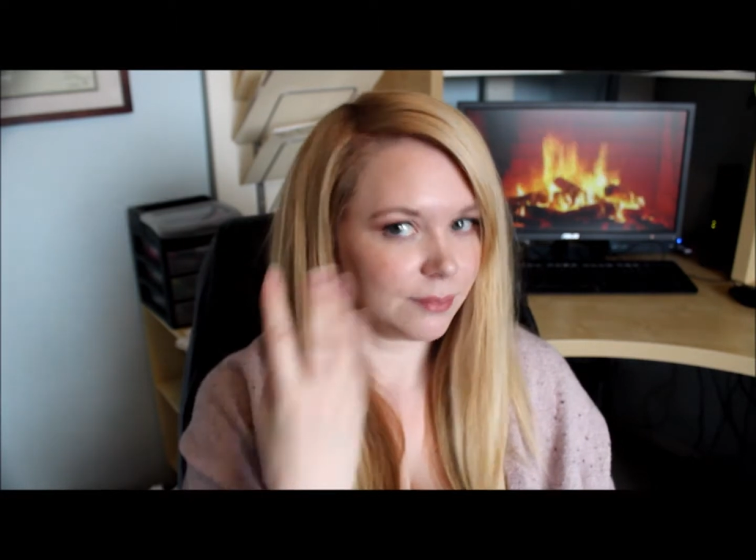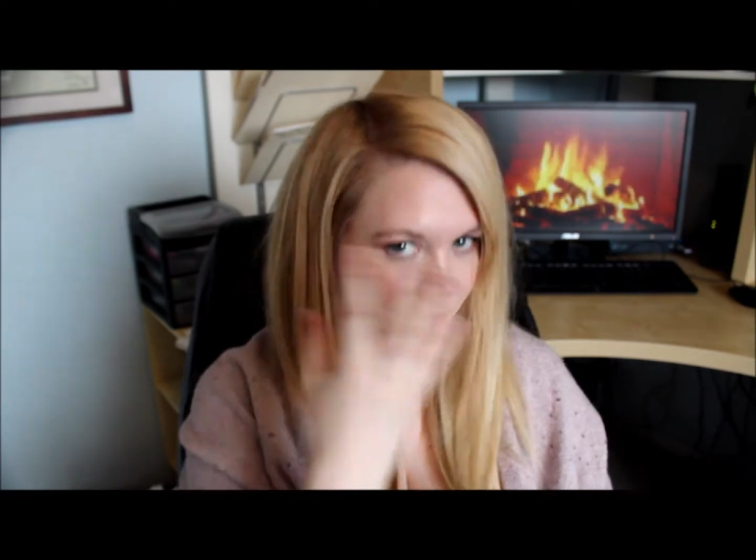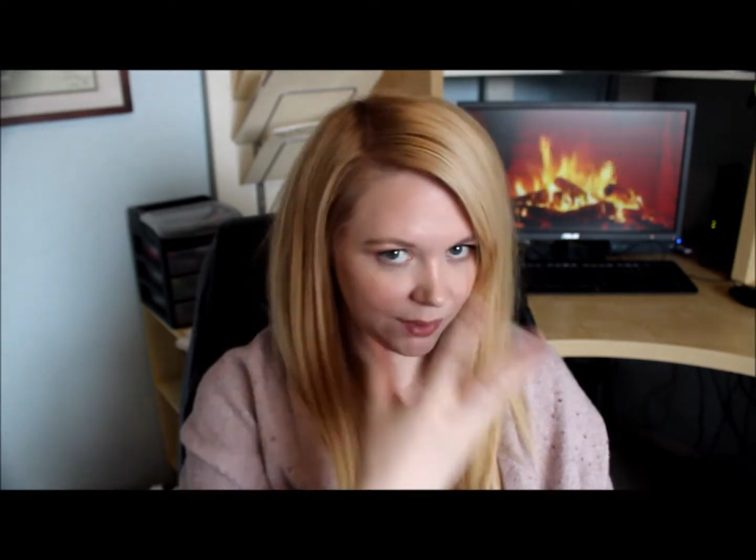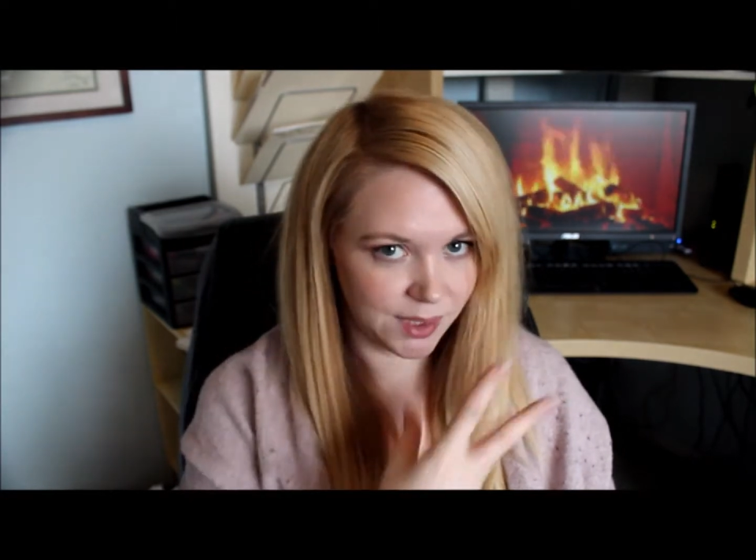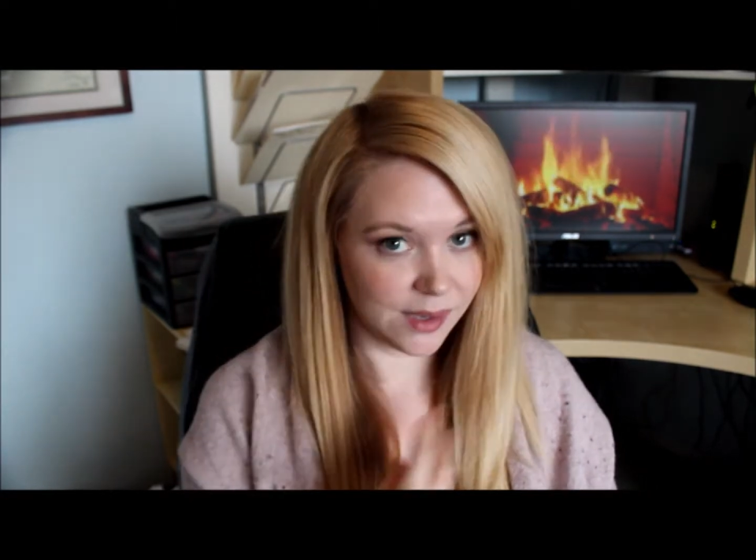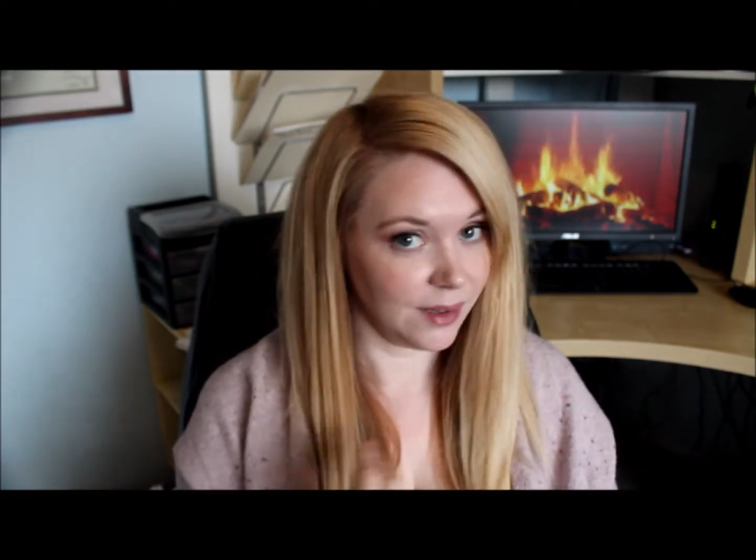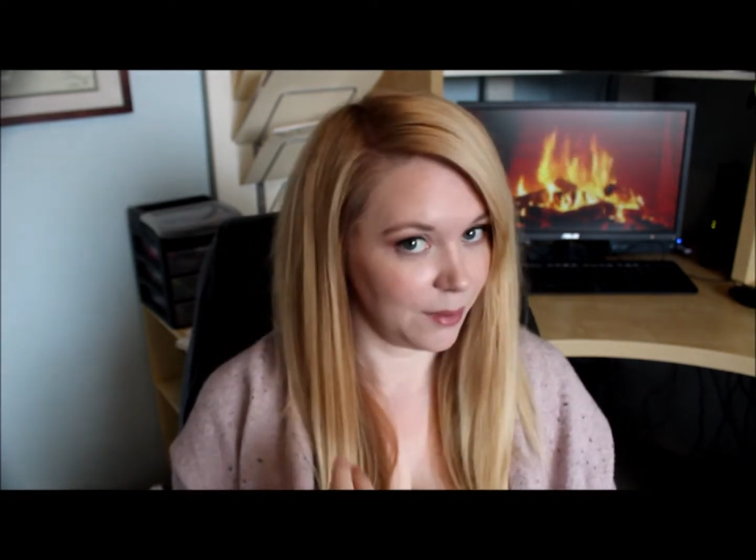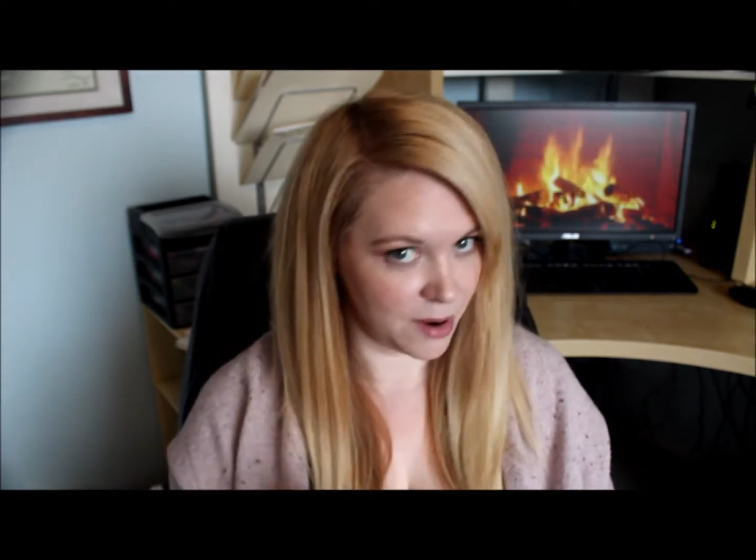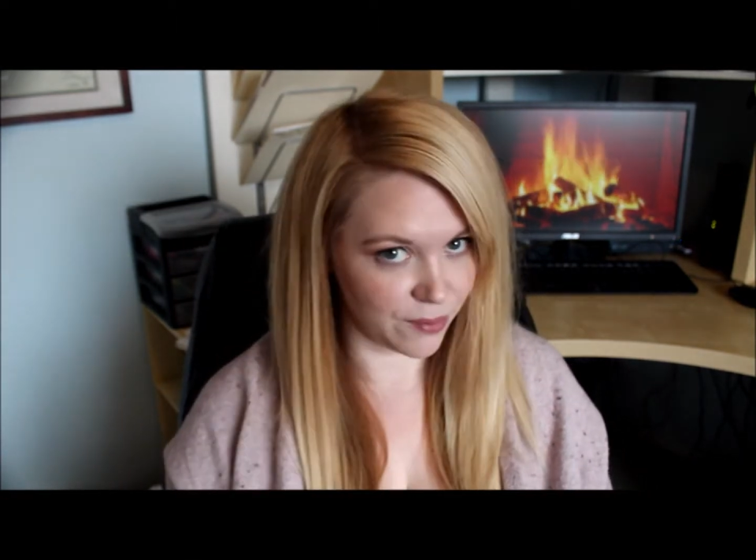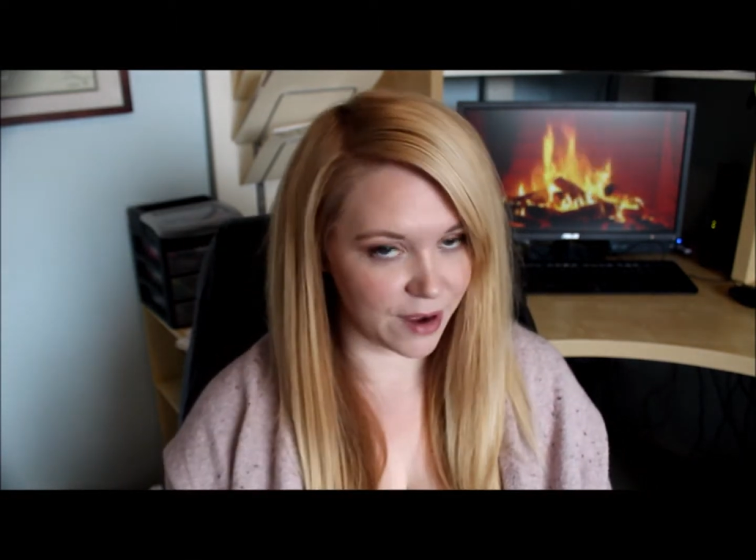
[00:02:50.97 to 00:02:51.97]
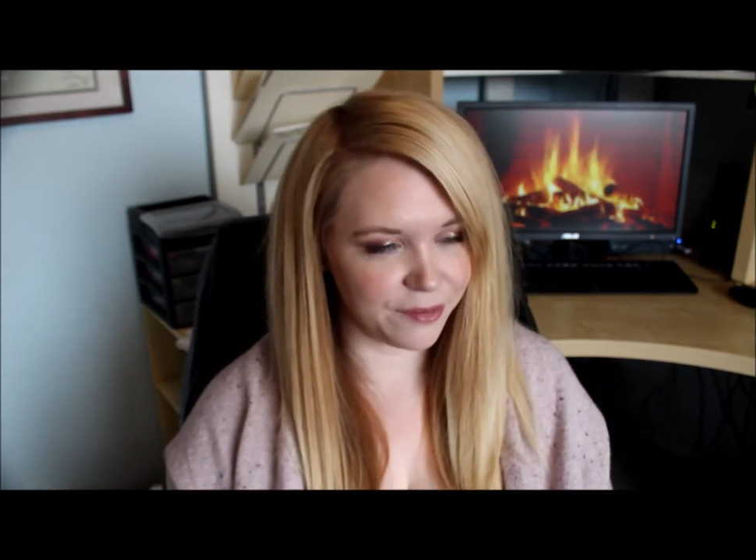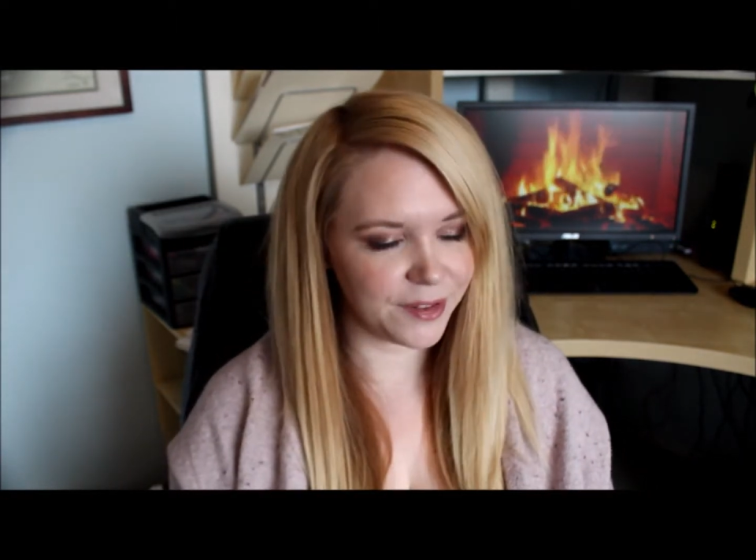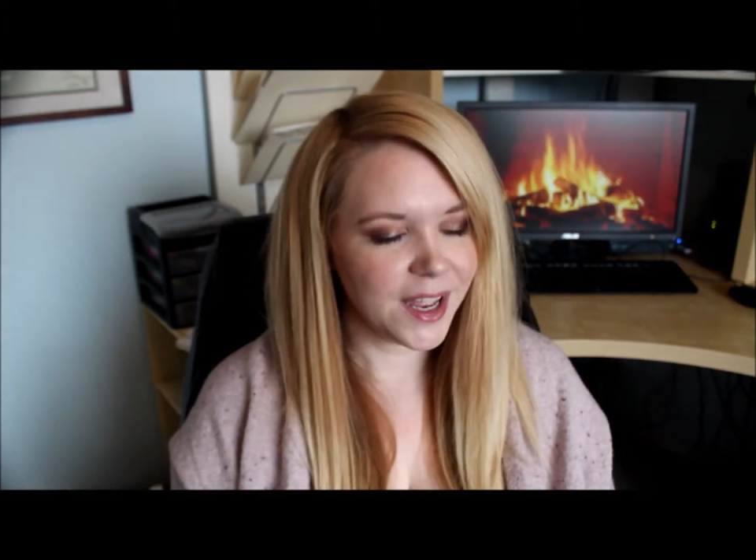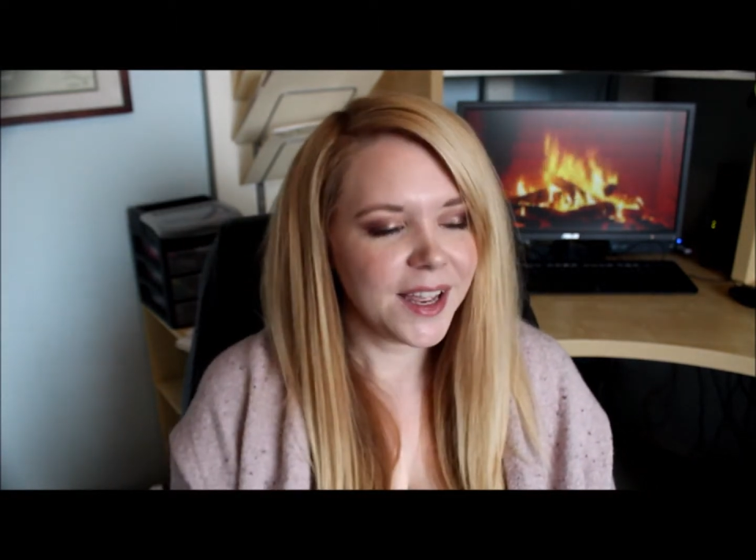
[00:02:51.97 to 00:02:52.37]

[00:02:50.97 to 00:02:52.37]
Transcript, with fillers: it's a little bit rough.